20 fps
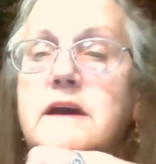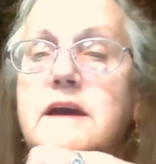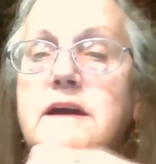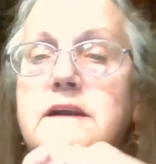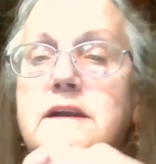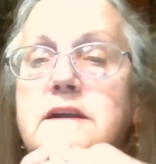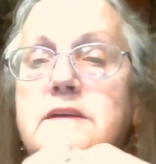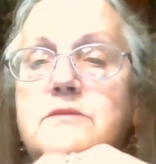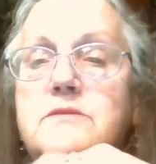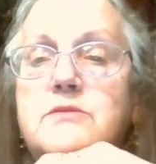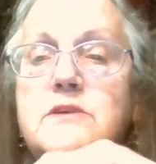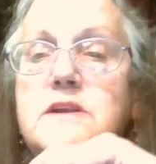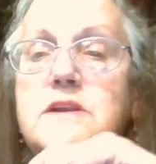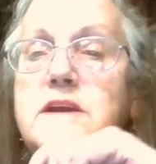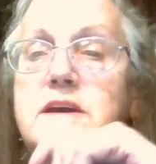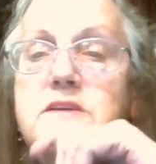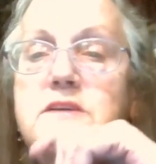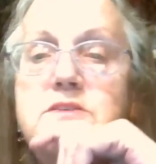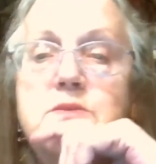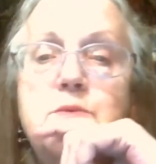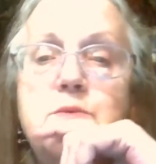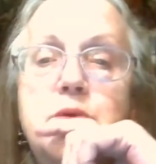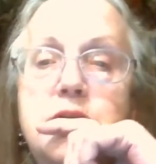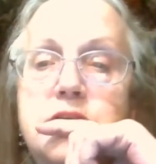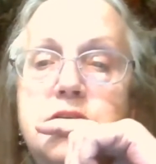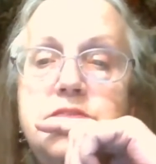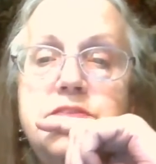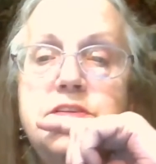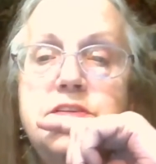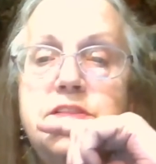And it really is a
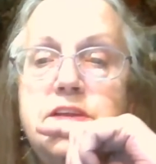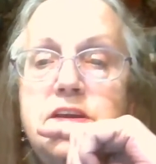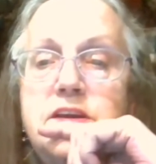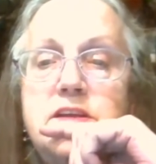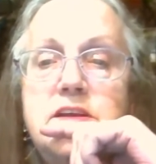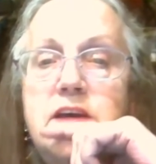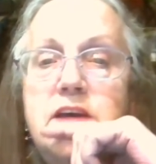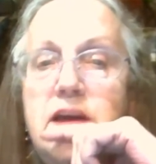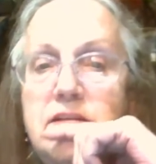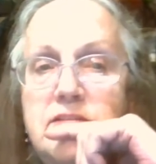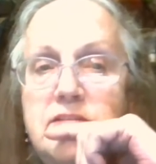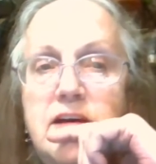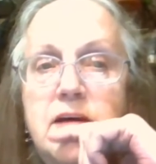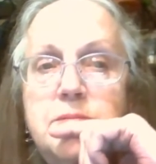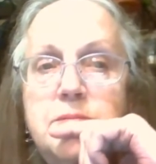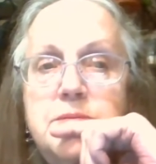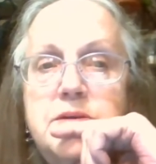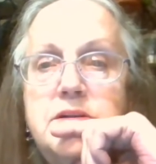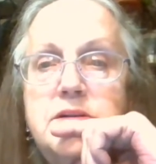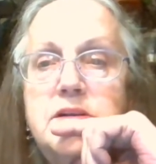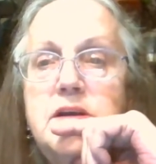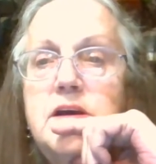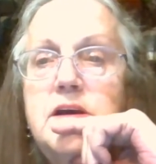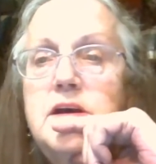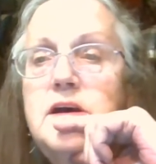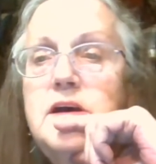wonderful thing to have happen.